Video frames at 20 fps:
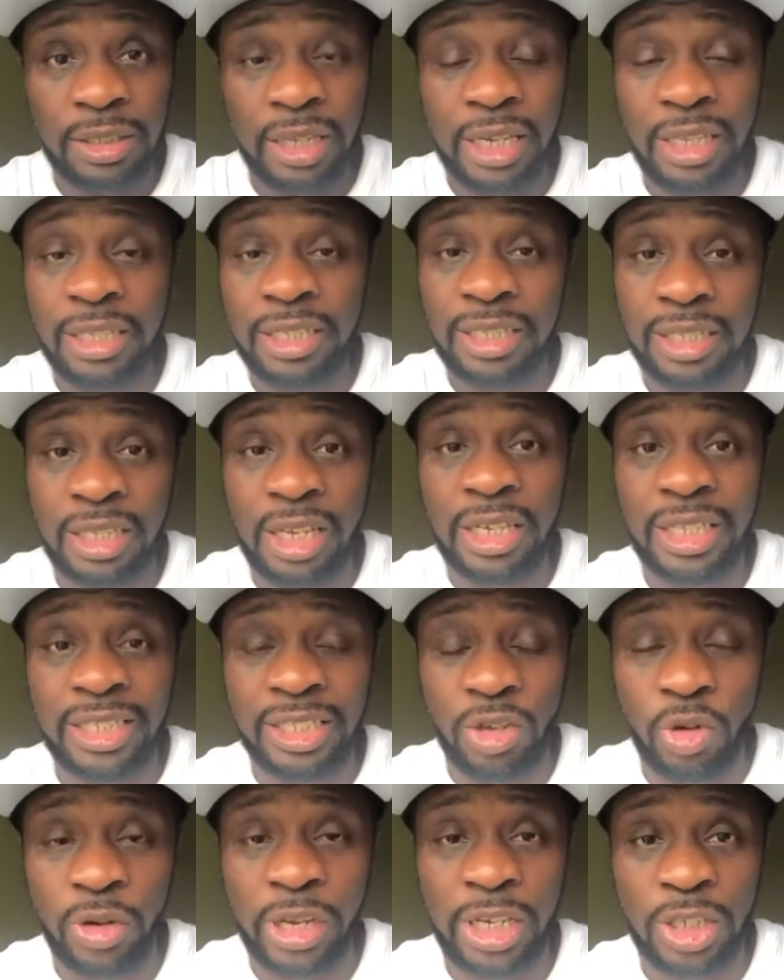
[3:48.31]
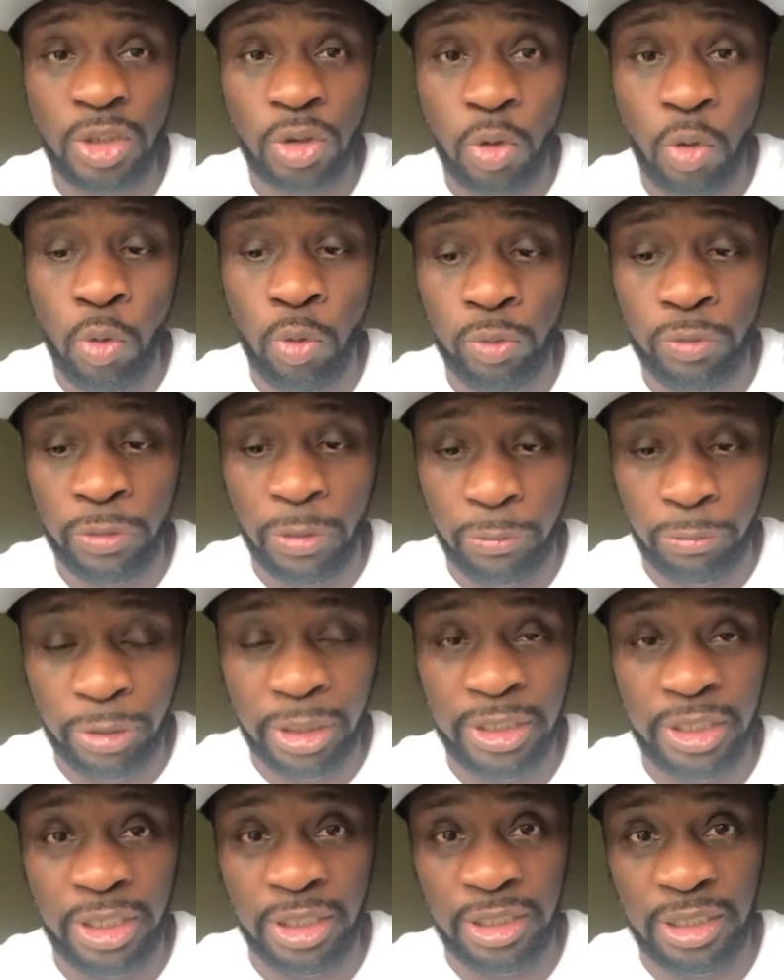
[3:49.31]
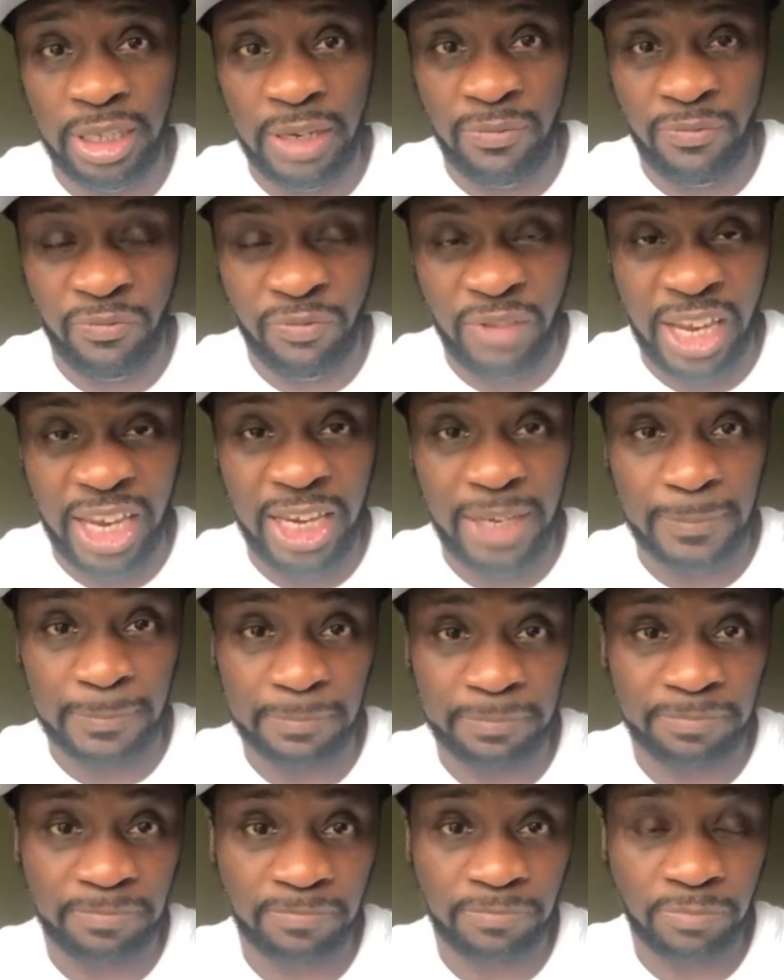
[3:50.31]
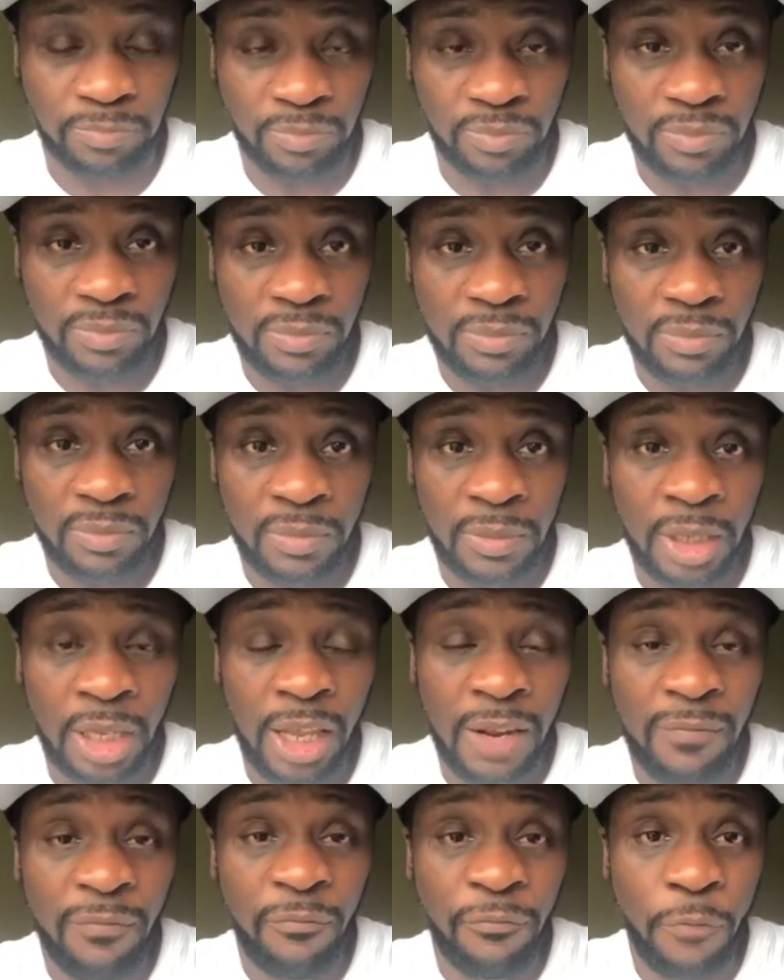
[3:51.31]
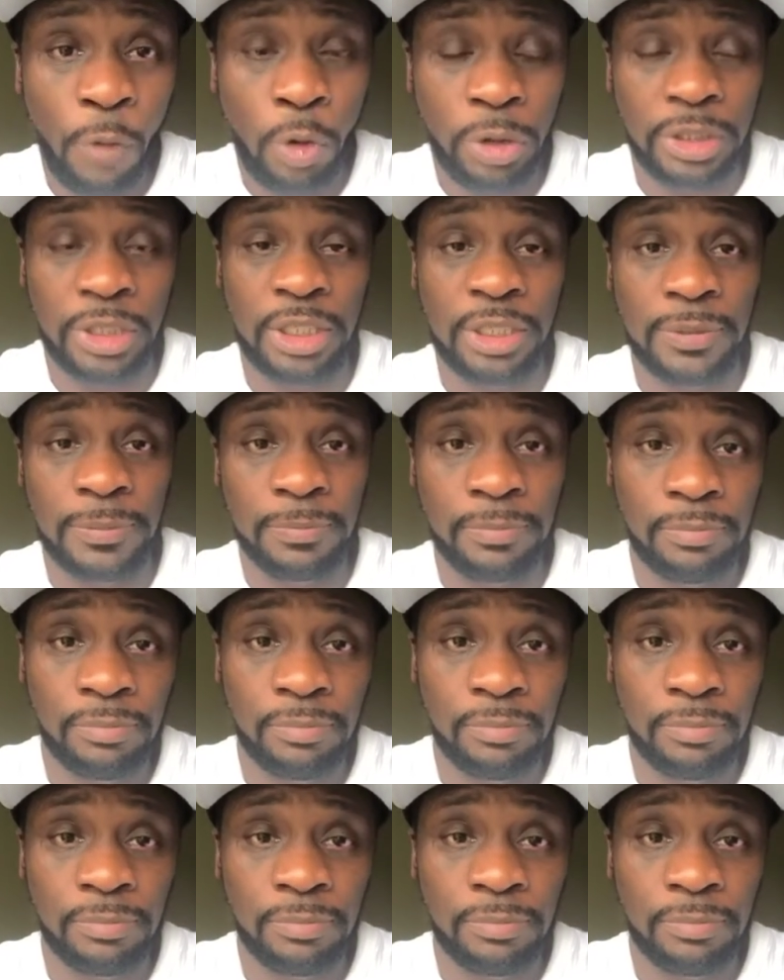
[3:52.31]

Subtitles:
They sell their souls for riches and fame and fortune.